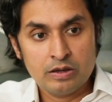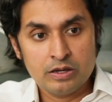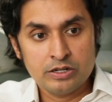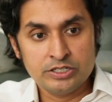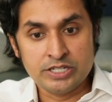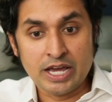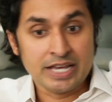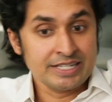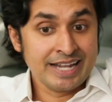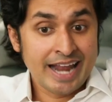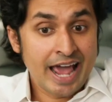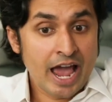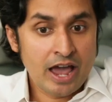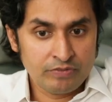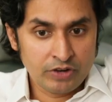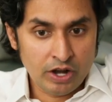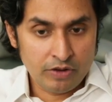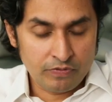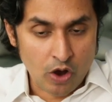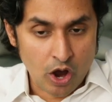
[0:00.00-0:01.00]
doesn't have
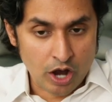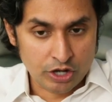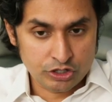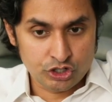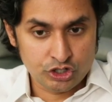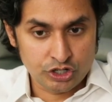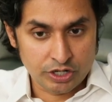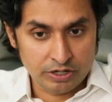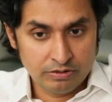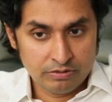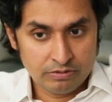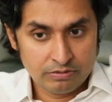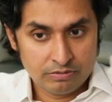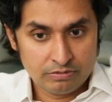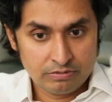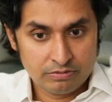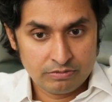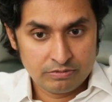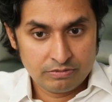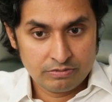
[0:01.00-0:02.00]
enough oxygen,
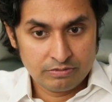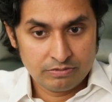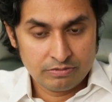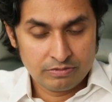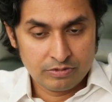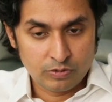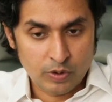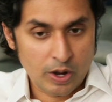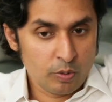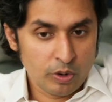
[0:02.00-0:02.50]
right?